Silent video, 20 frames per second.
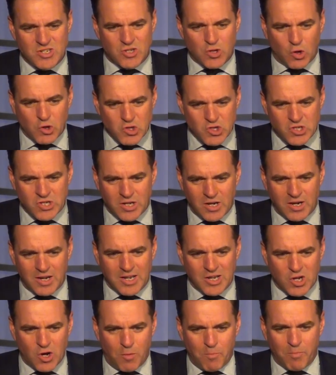
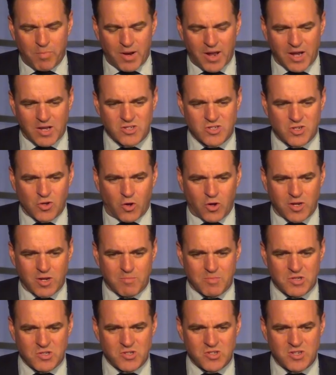dauntingly complex
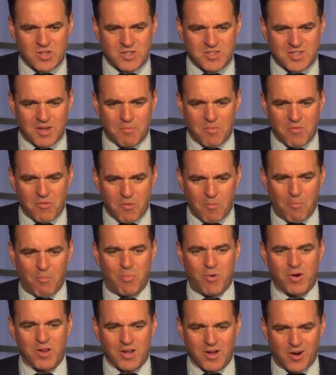documents, some of them
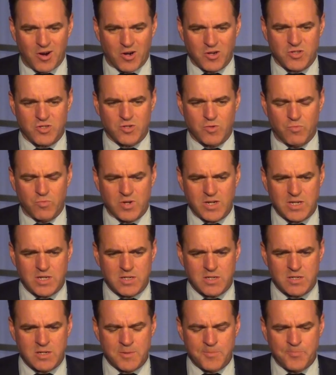pretty hard to
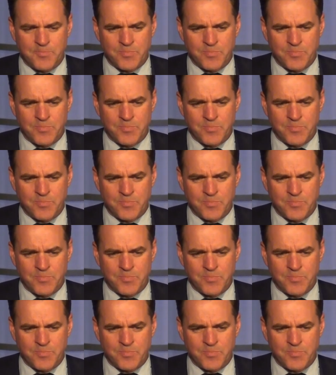read.